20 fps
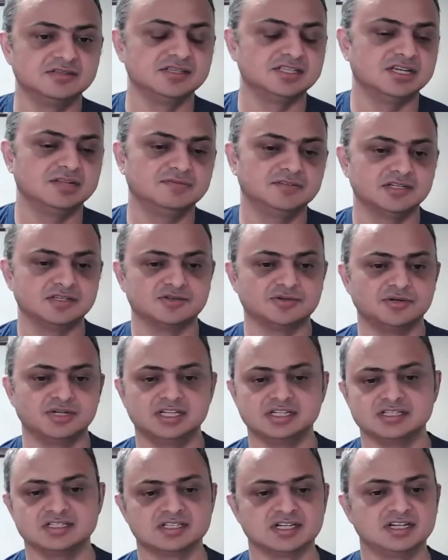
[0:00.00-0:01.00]
So
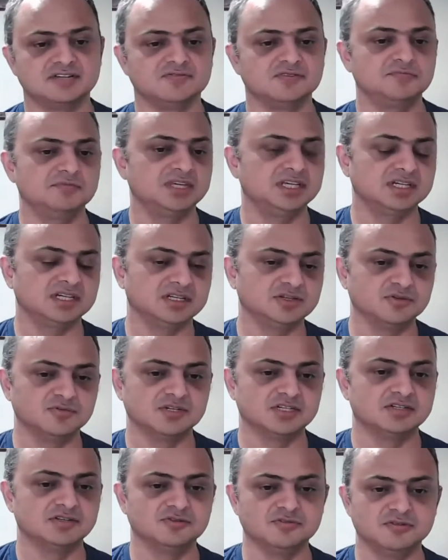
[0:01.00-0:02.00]
self-custodial is great for me. I know
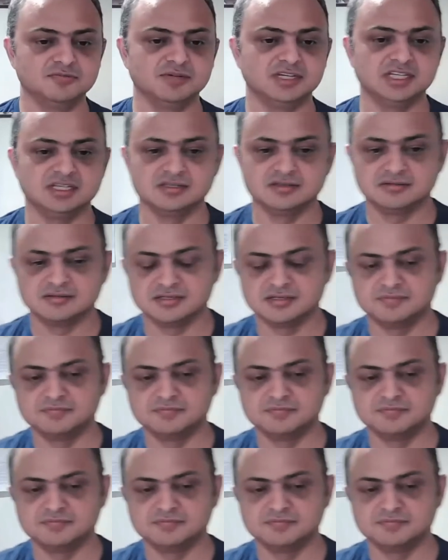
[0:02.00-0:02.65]
what to do with my